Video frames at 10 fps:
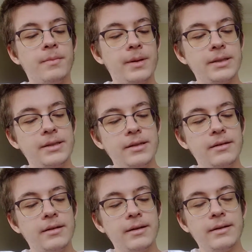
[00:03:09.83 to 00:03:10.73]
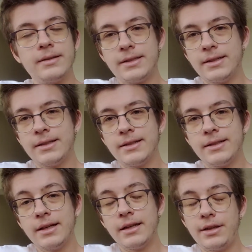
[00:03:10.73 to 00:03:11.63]
But
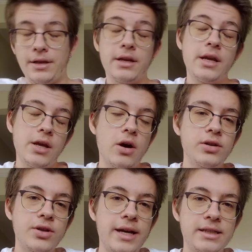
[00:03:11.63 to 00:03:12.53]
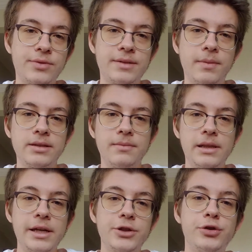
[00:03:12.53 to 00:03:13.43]
and he also has a
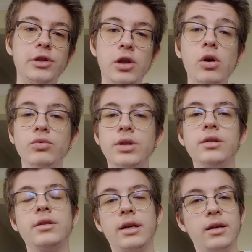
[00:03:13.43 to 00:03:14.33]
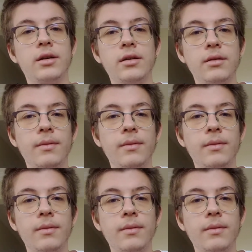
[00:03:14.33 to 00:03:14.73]
responsibility to load the